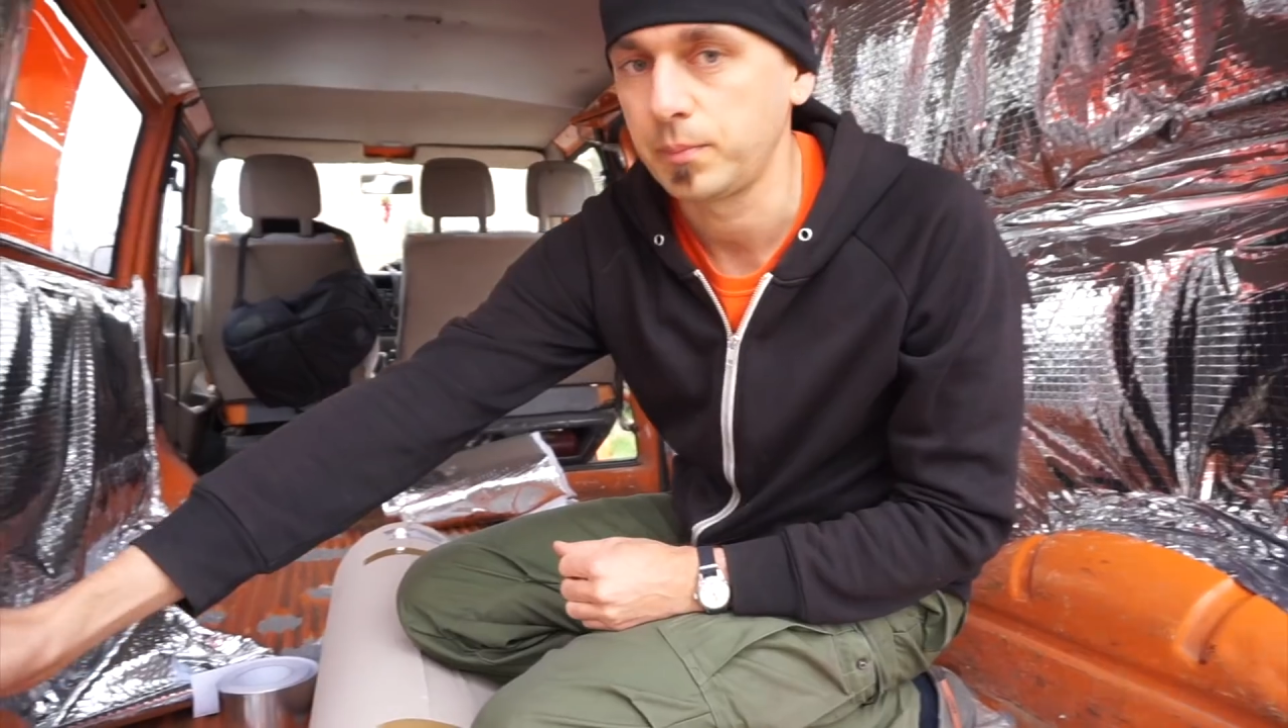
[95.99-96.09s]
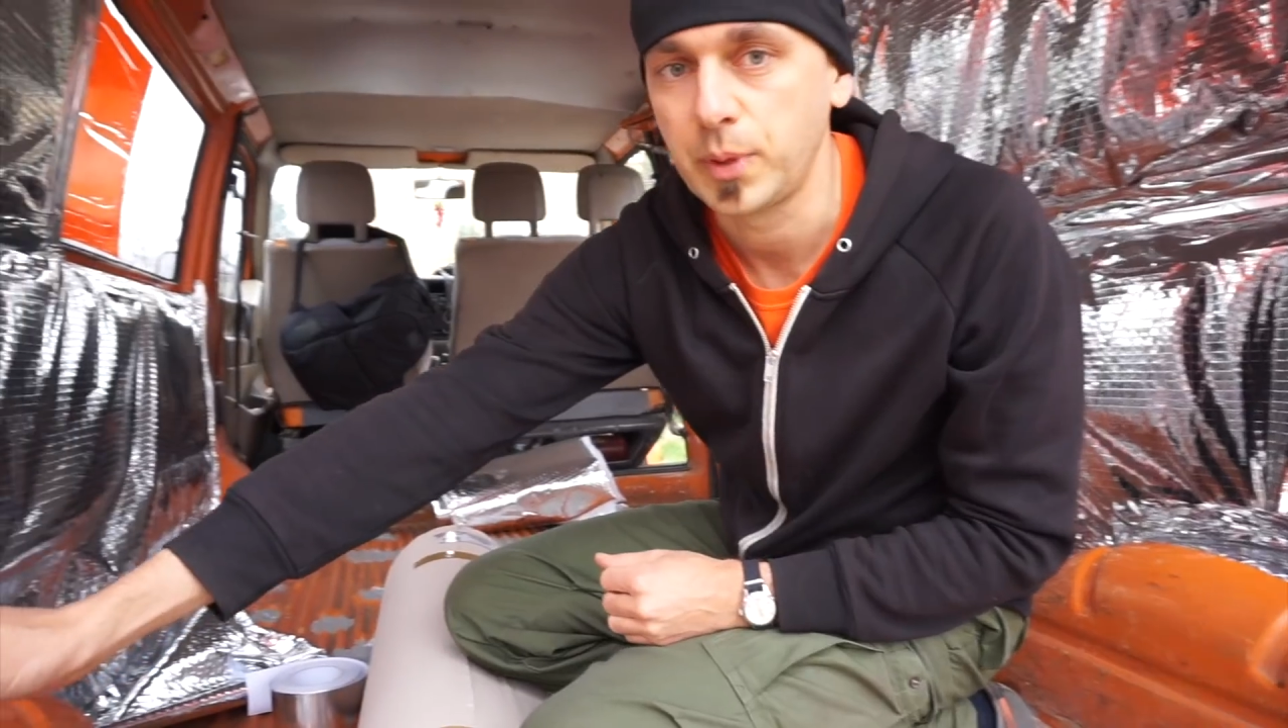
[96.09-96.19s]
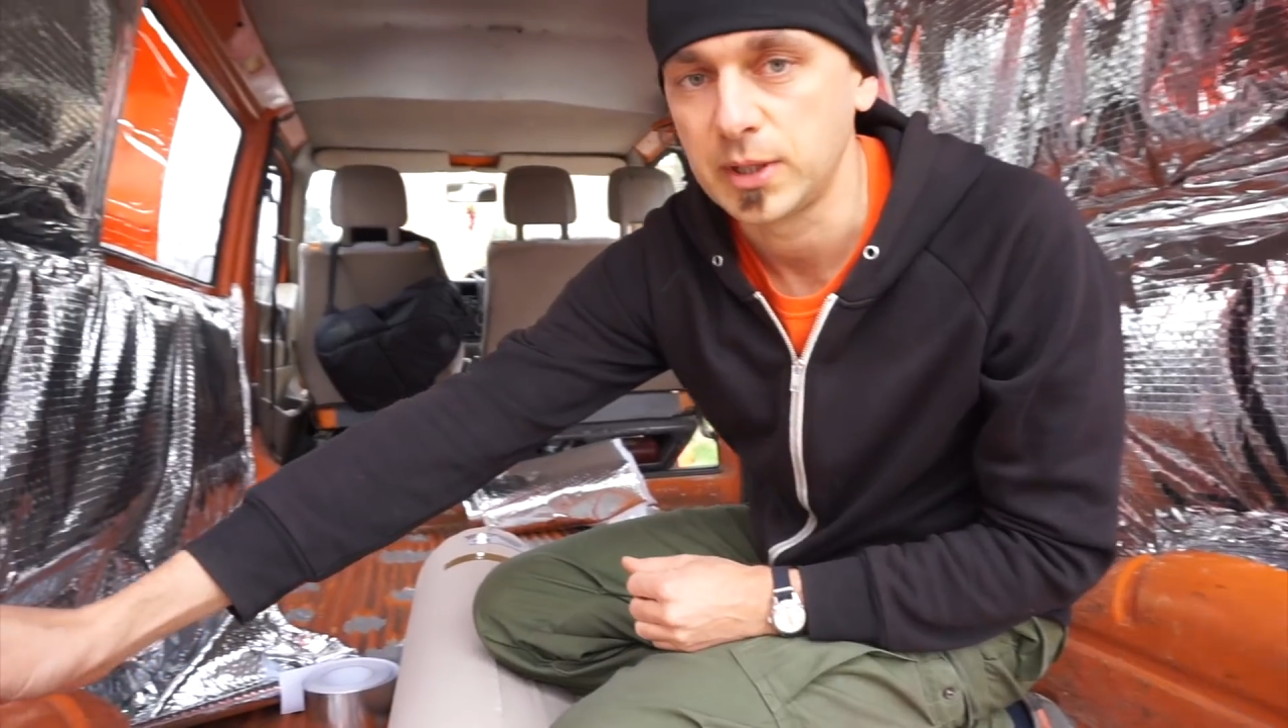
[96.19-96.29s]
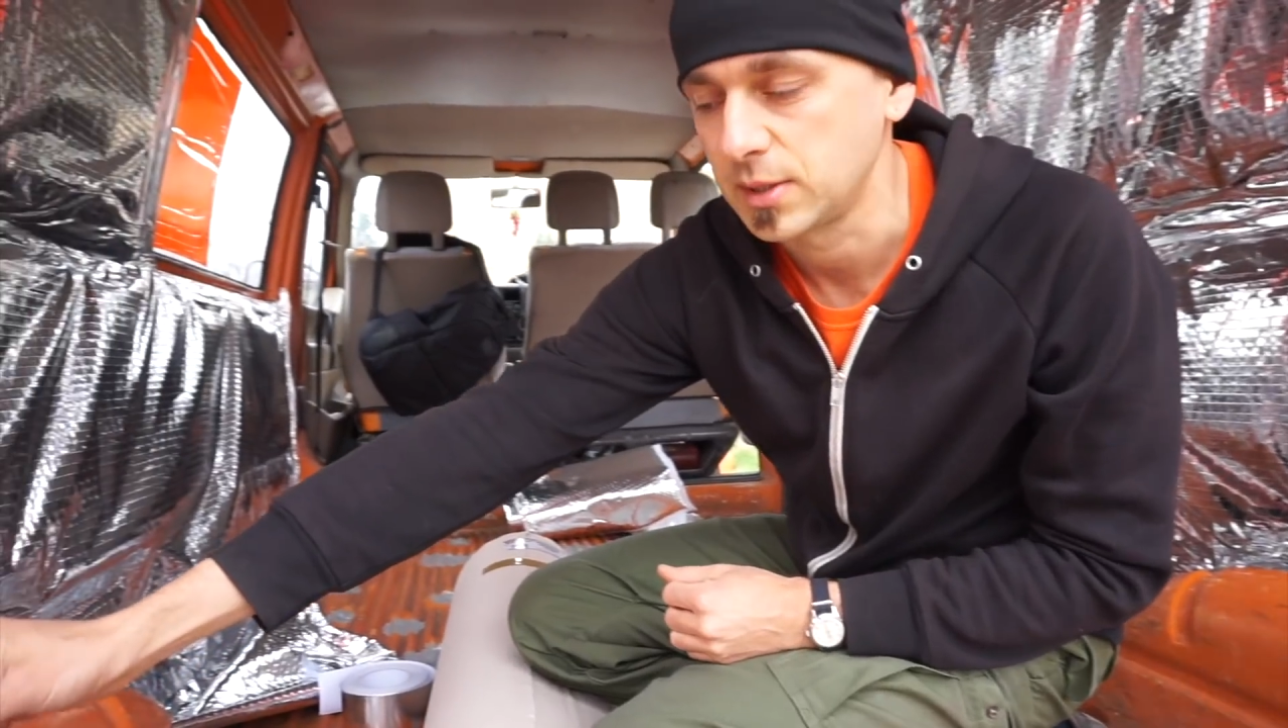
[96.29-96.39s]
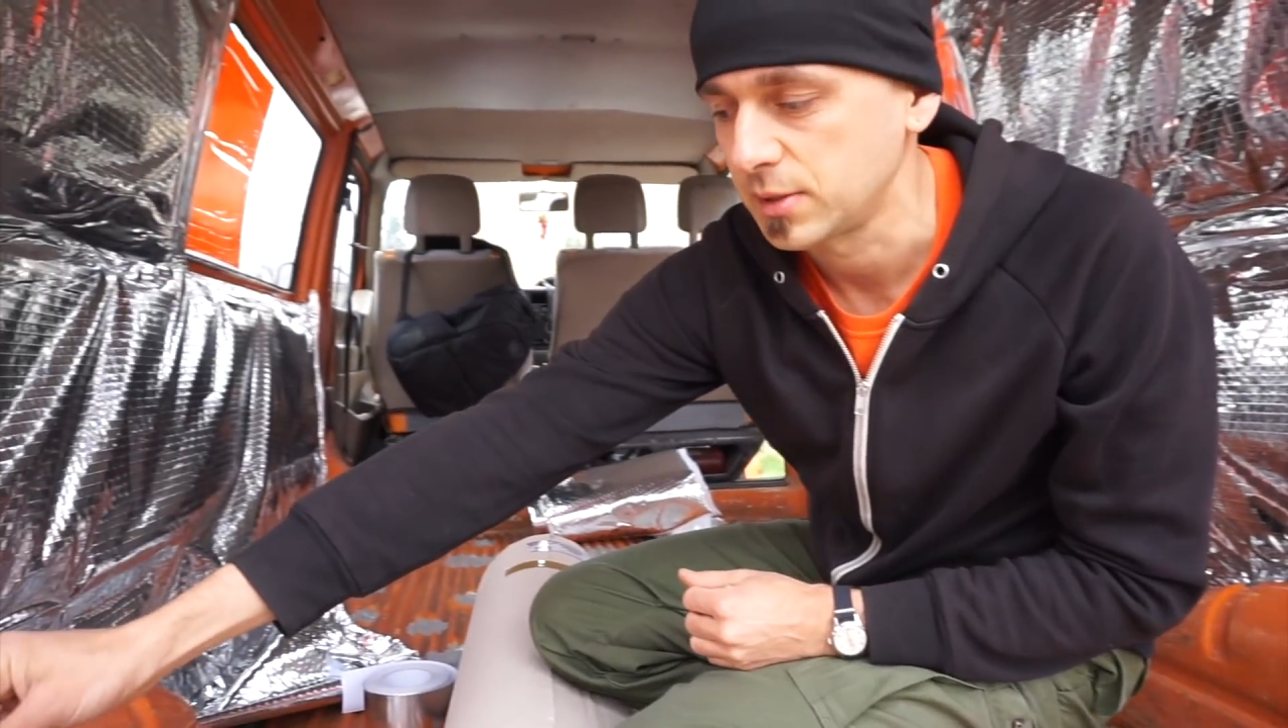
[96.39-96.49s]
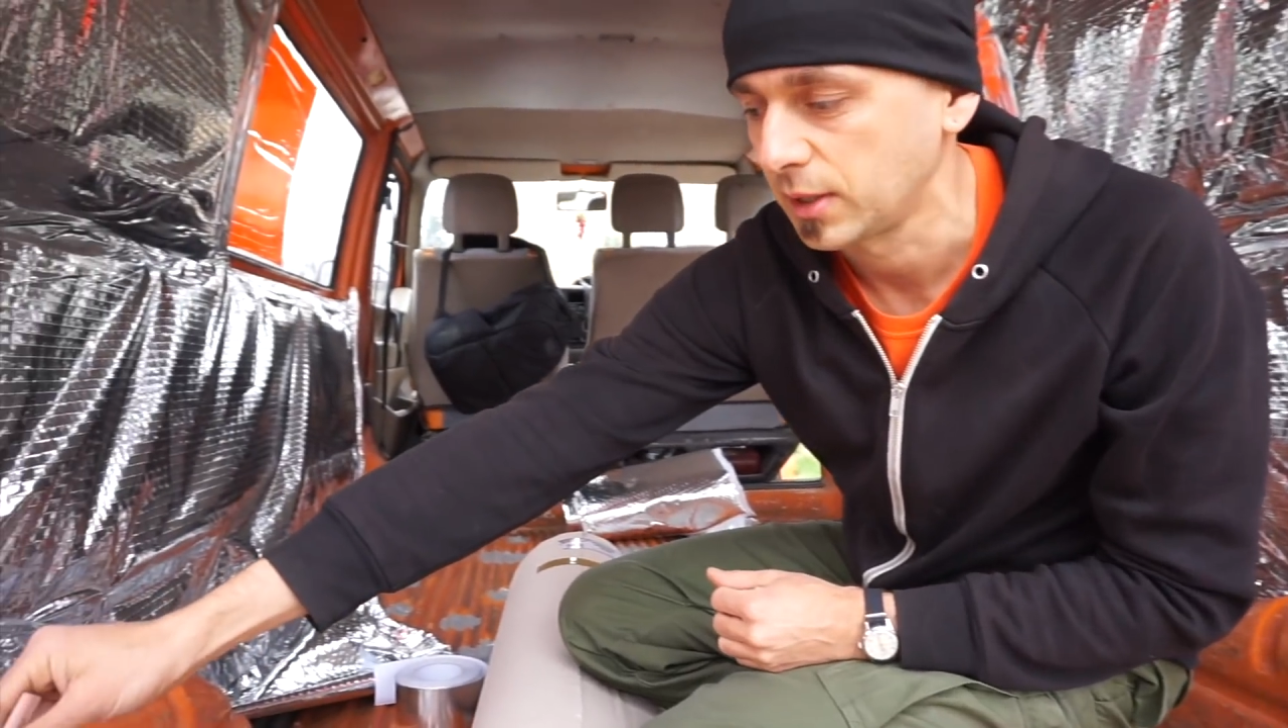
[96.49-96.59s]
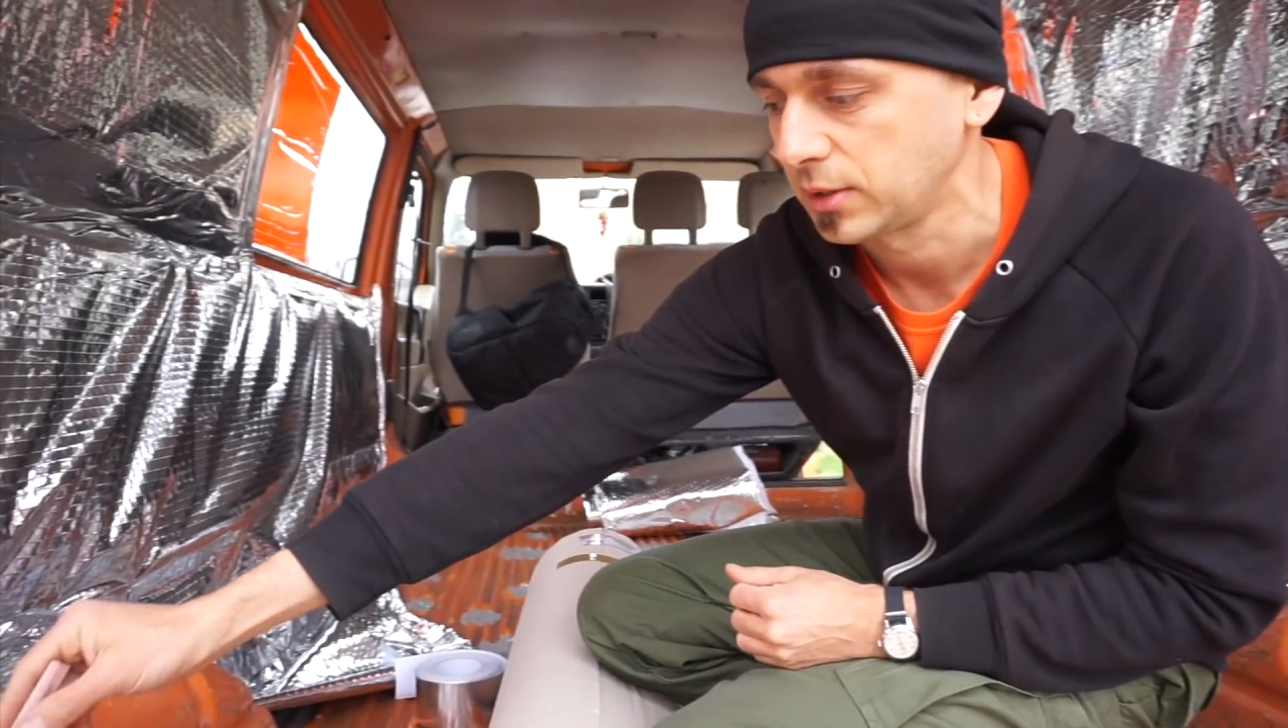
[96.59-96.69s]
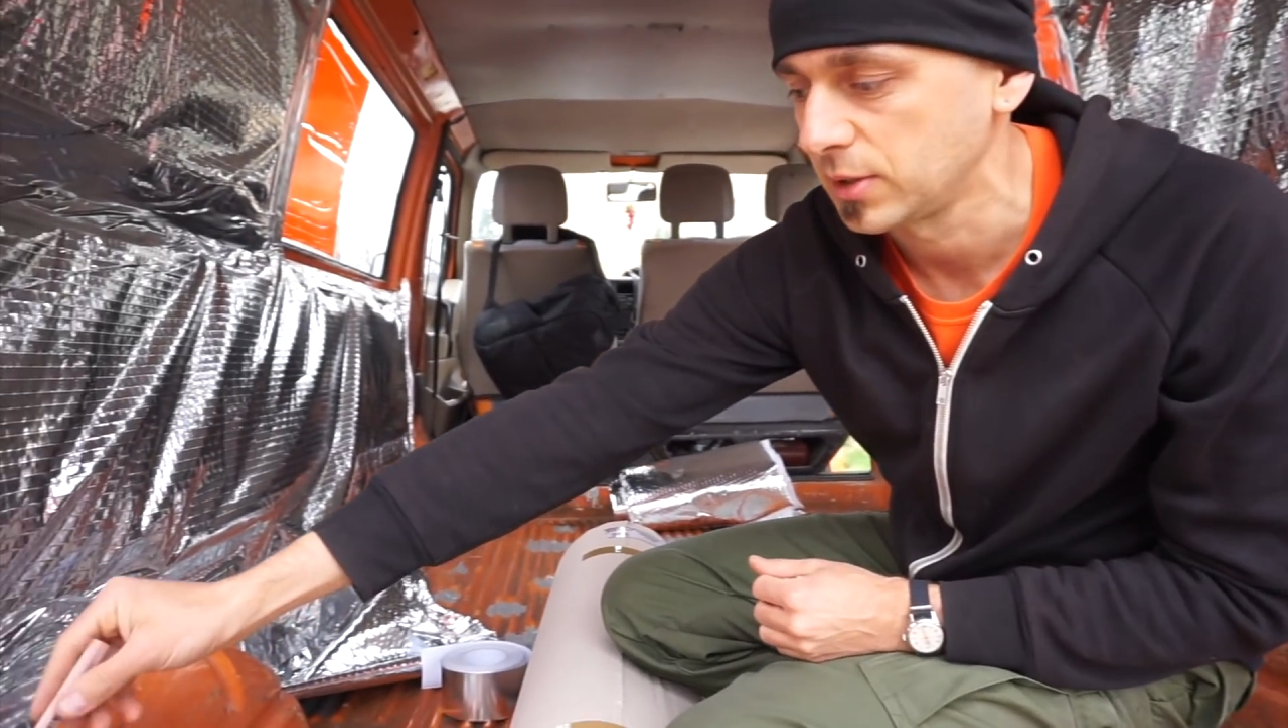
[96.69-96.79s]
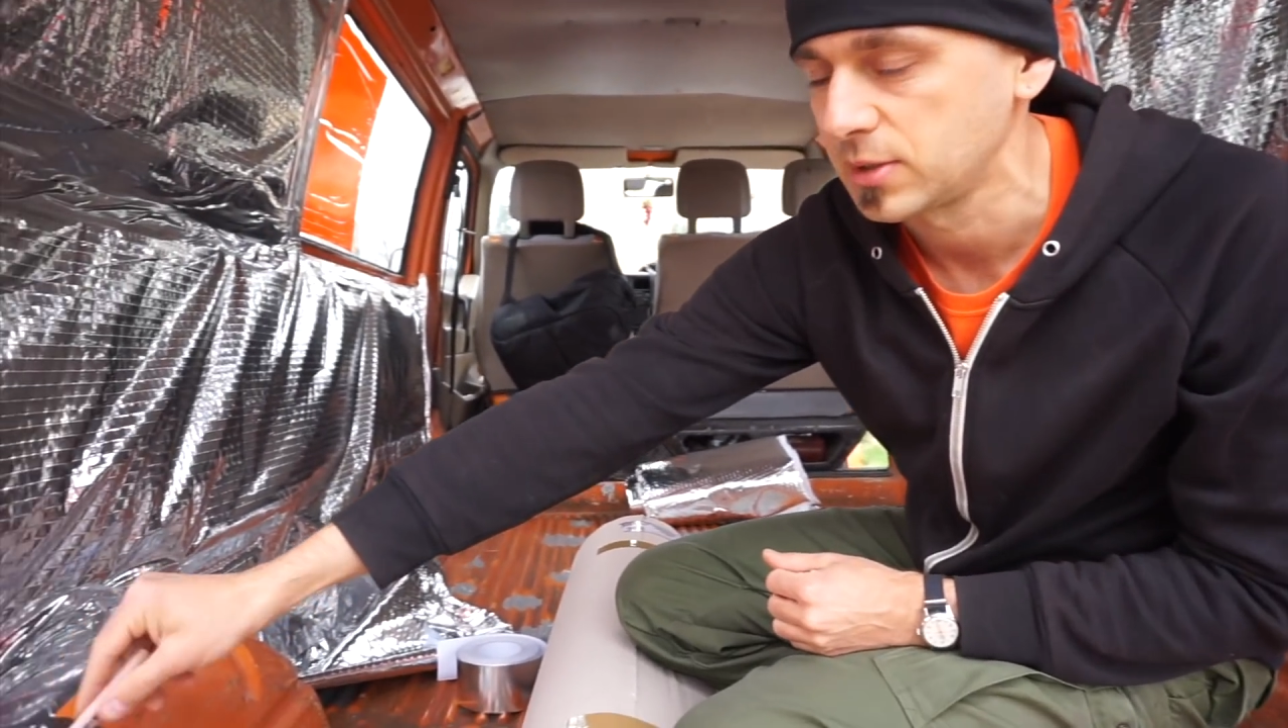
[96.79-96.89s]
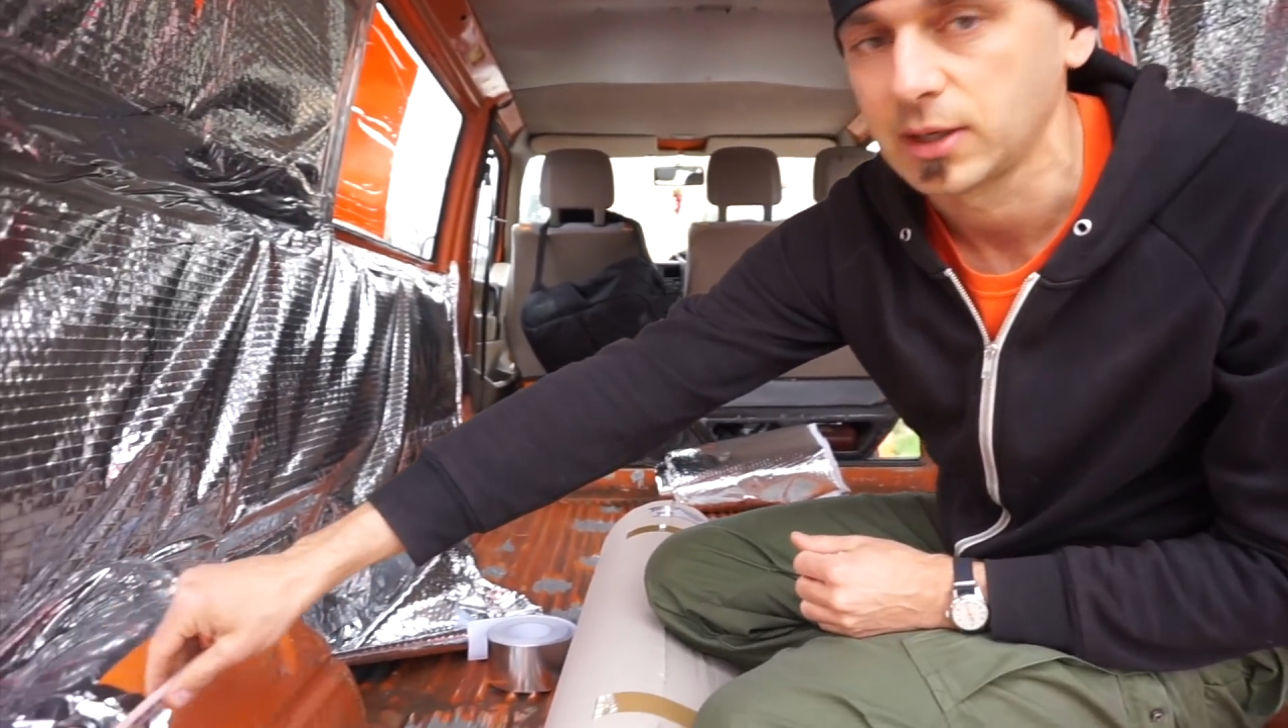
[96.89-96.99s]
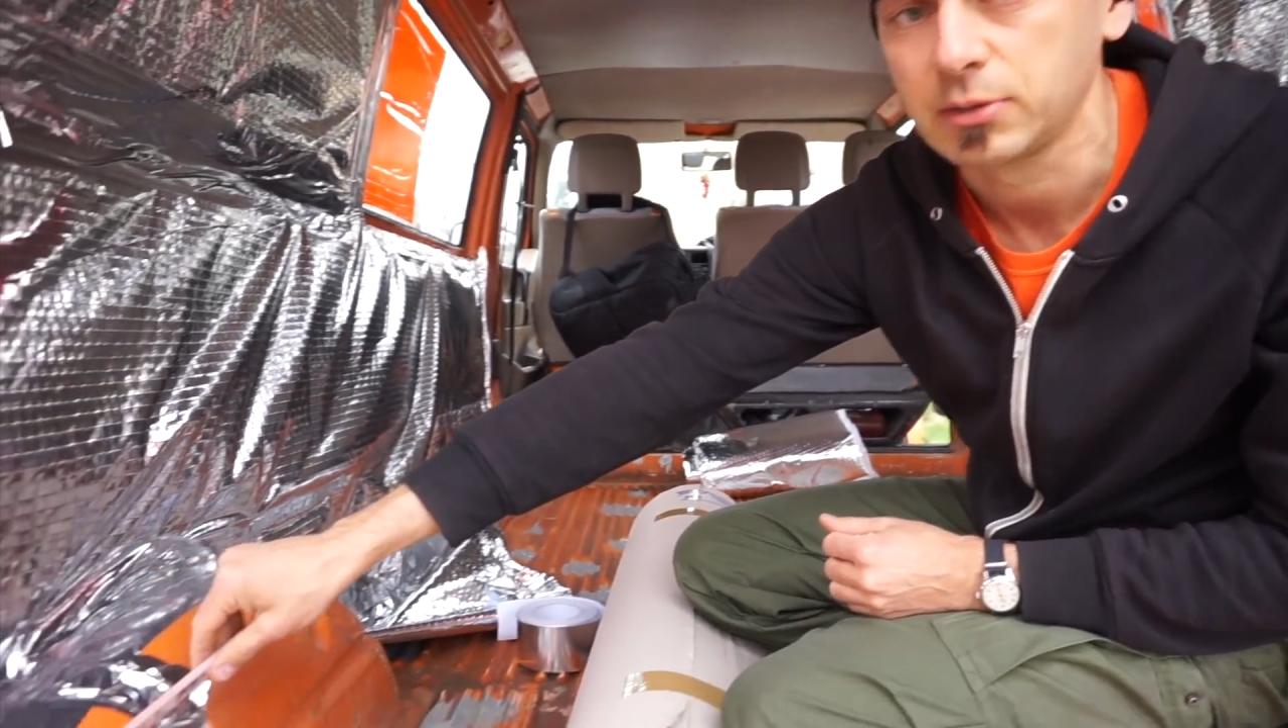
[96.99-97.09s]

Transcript: places like this, like